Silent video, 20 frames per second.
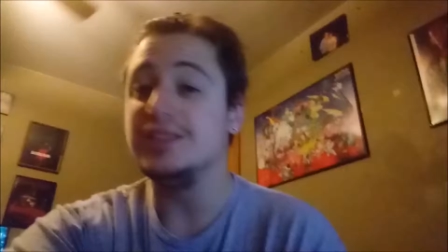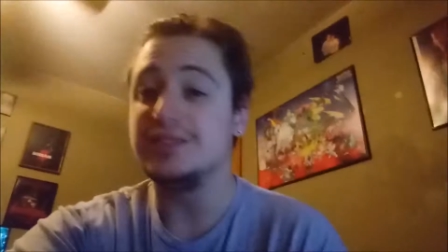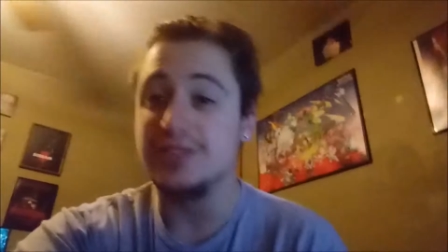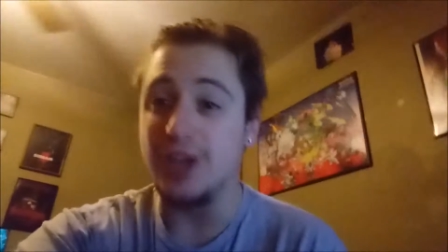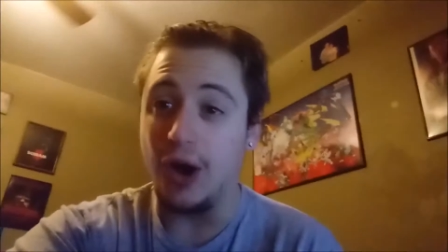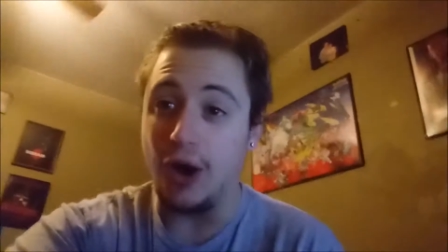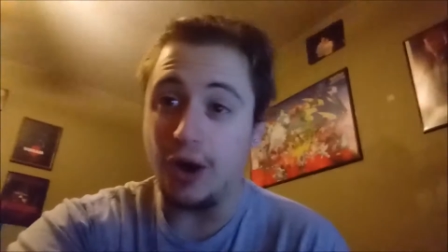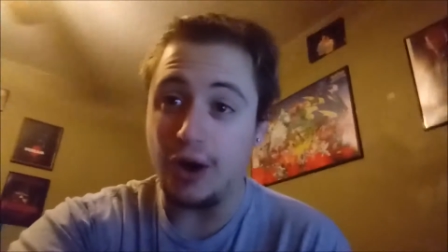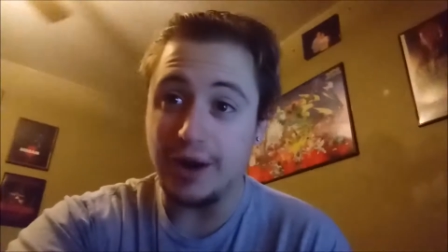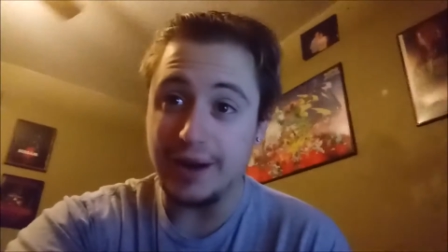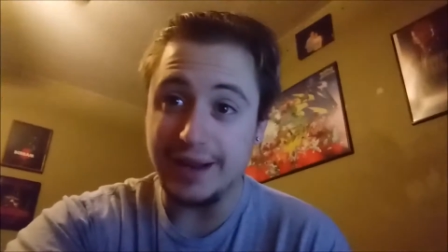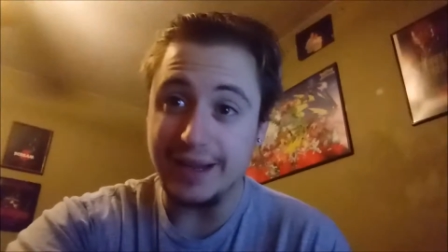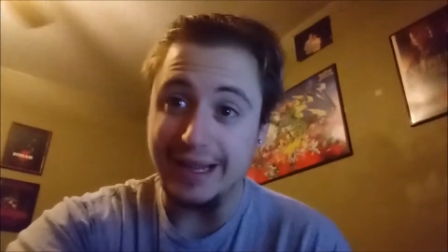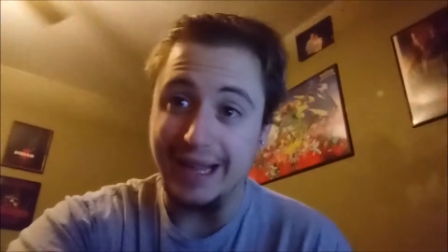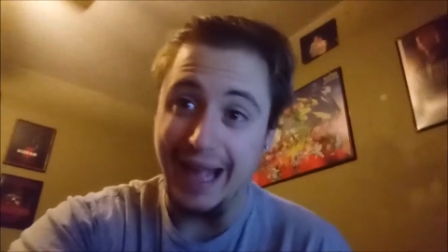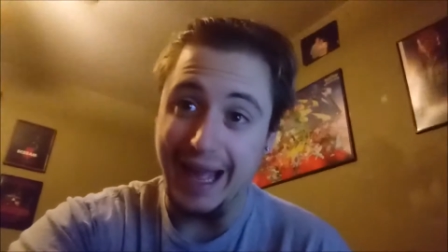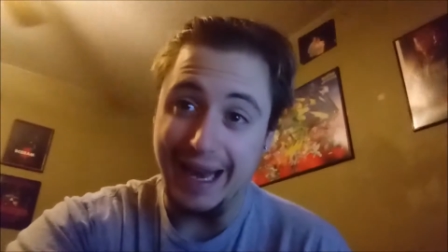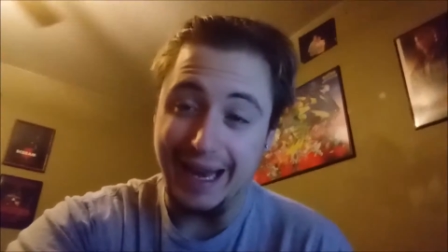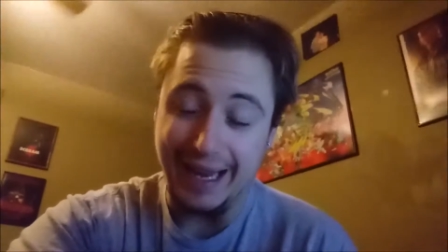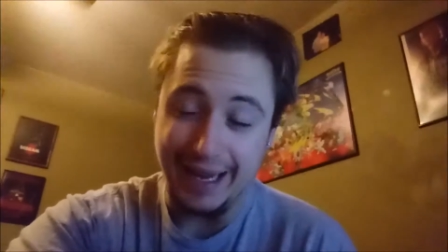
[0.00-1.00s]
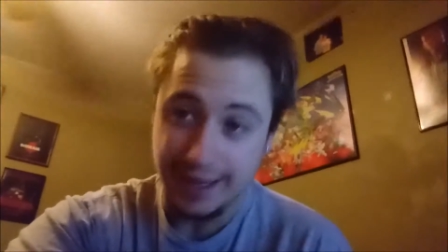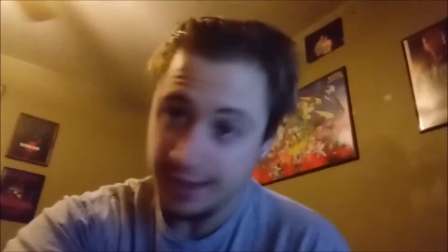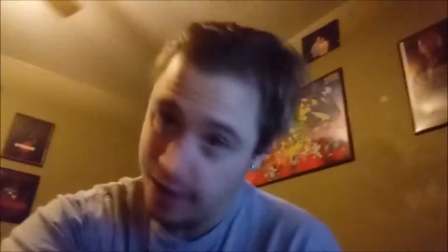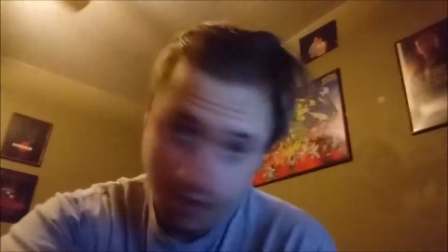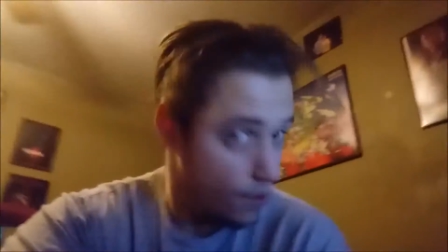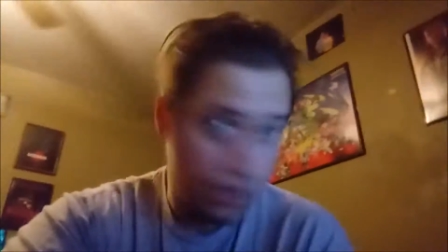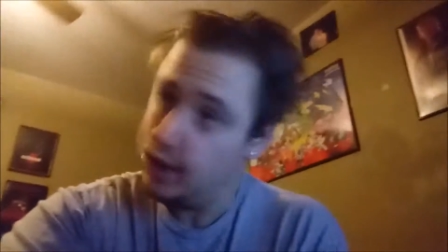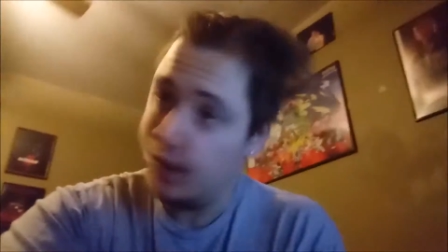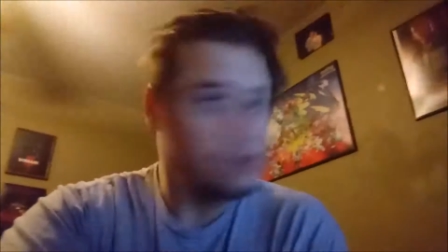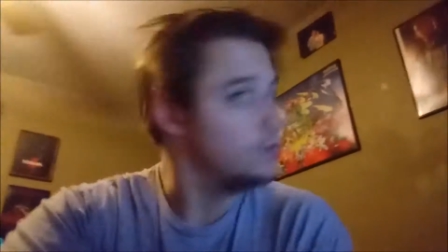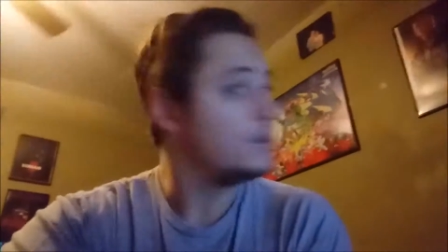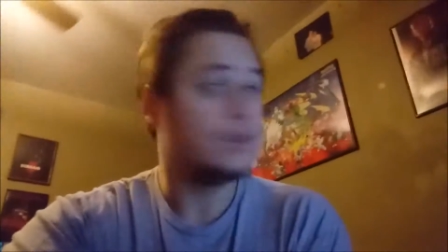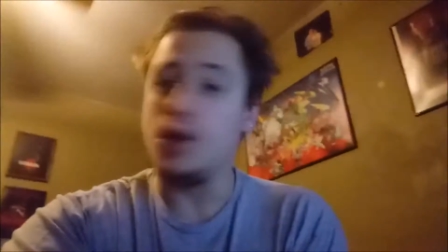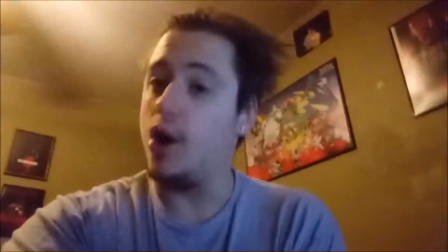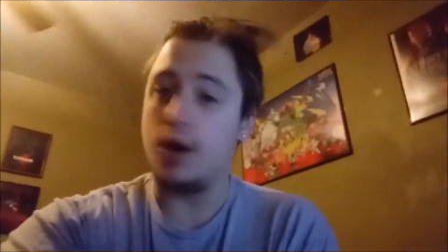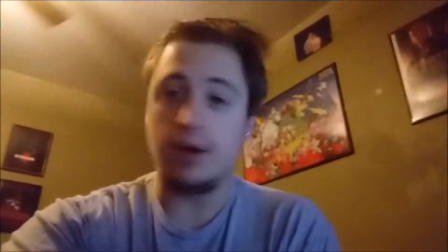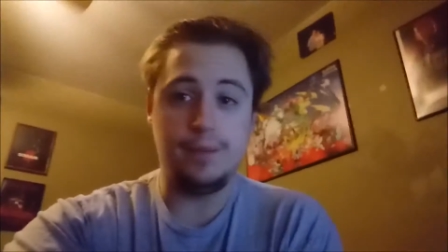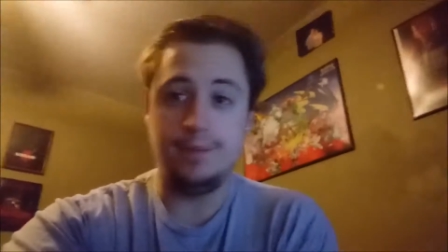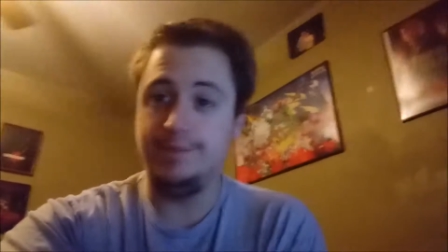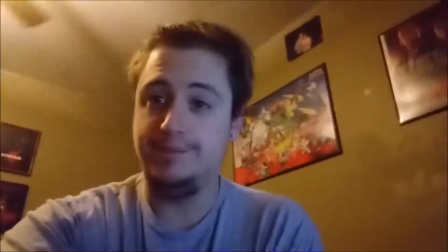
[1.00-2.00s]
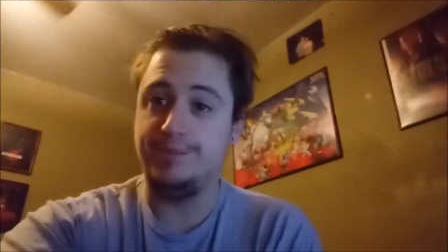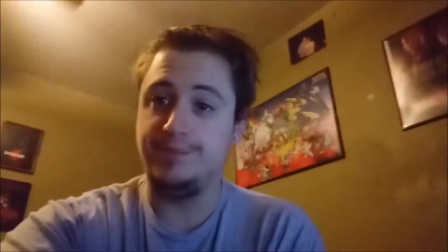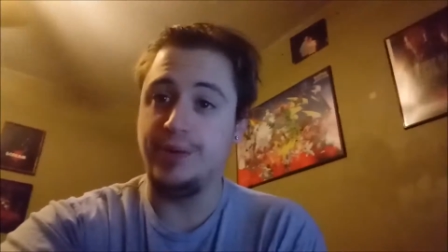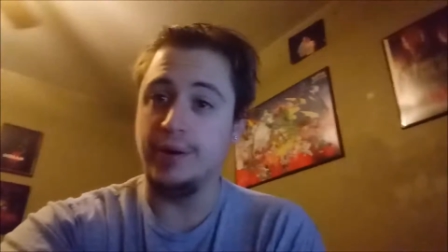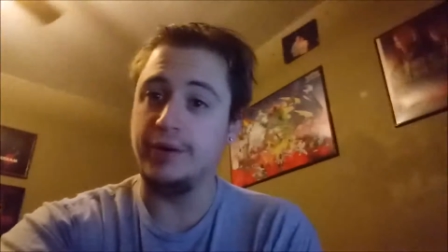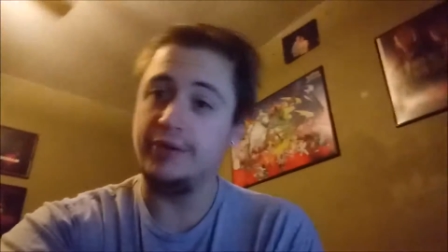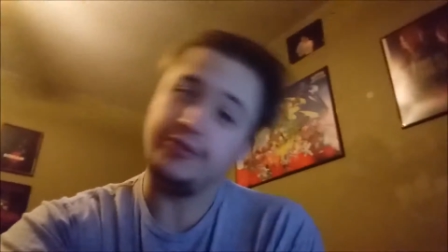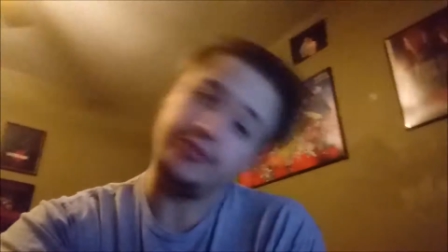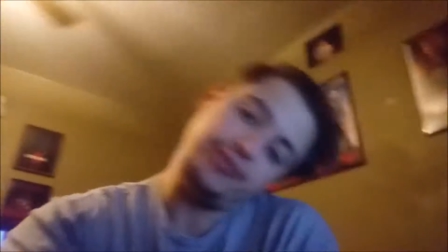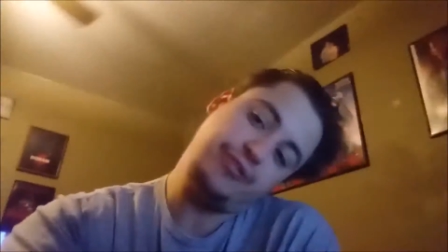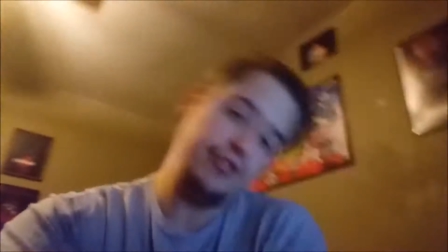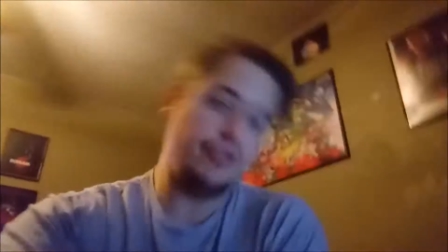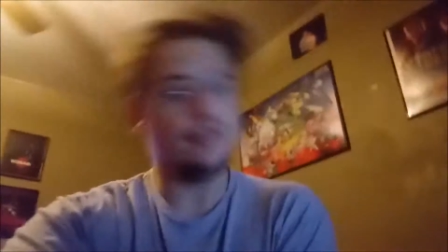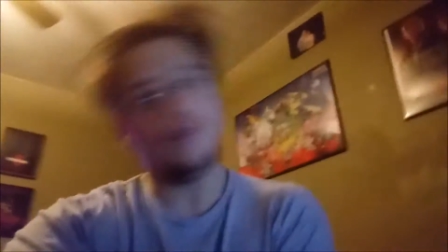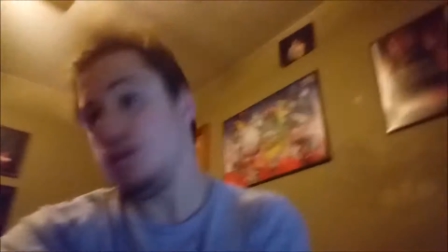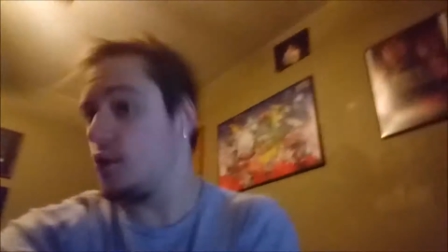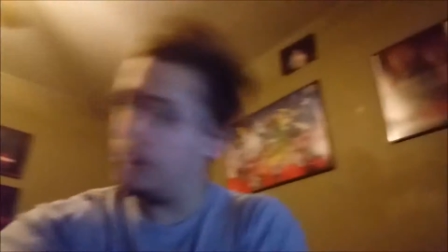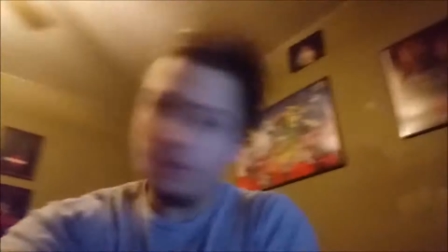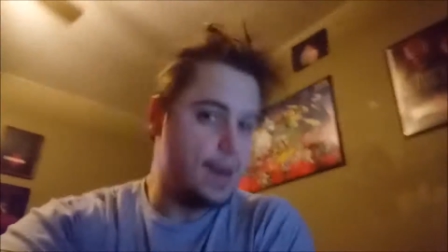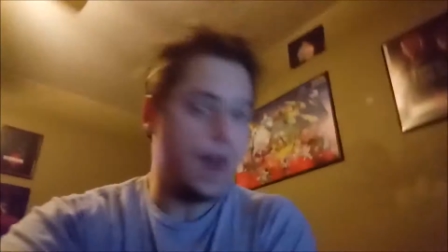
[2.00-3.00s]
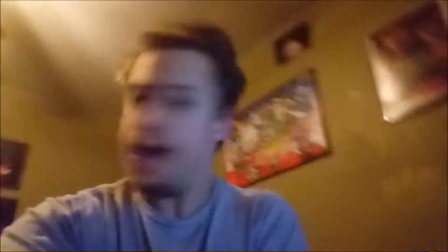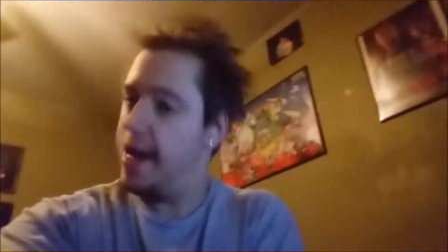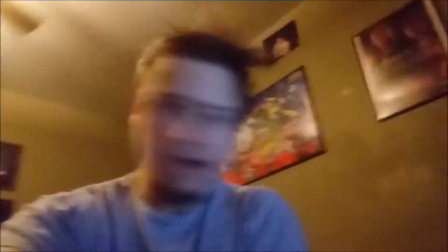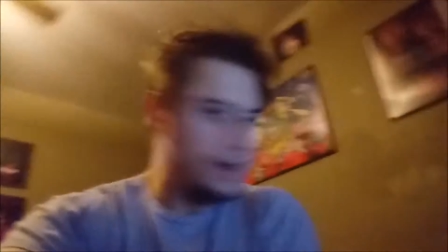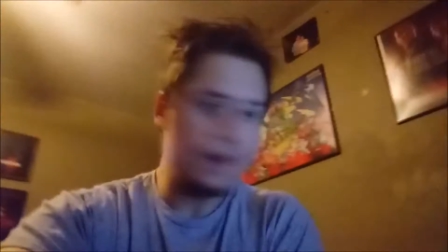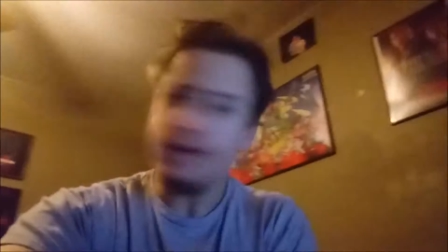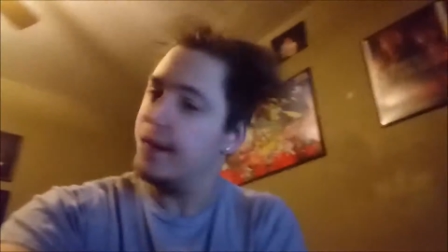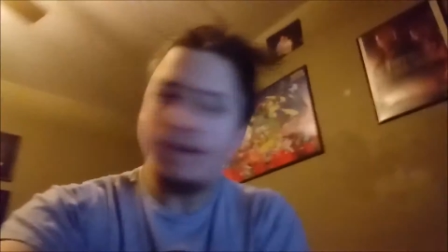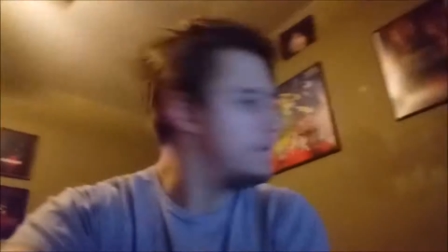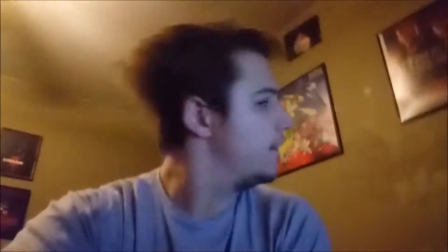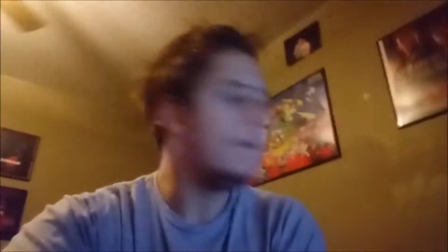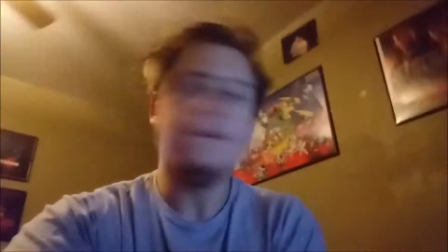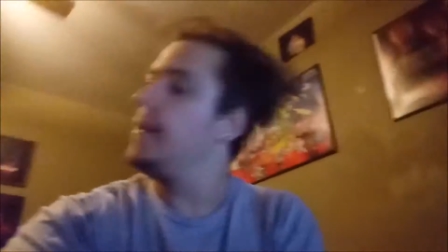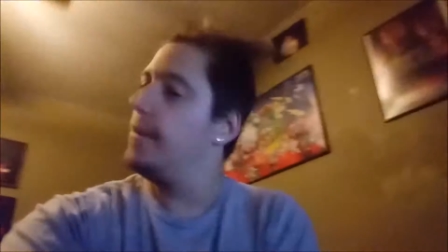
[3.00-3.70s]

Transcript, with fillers: are getting, are formatting.